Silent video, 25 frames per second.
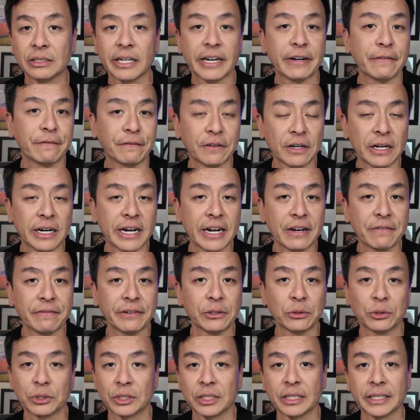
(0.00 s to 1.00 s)
and
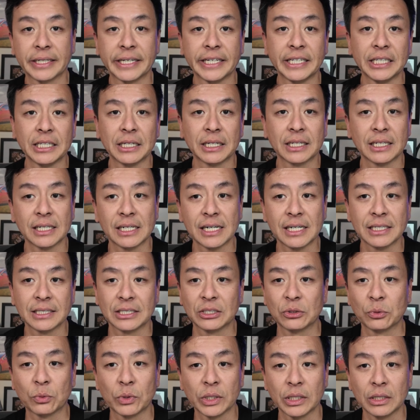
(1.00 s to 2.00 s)
5 and also the Kia
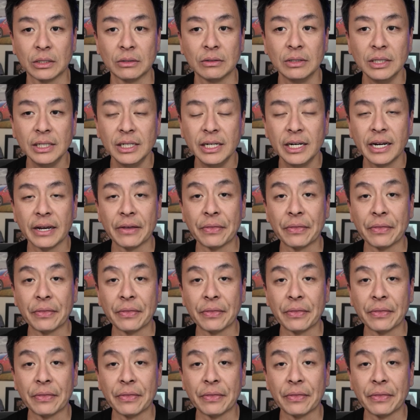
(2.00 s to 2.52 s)
cars as well.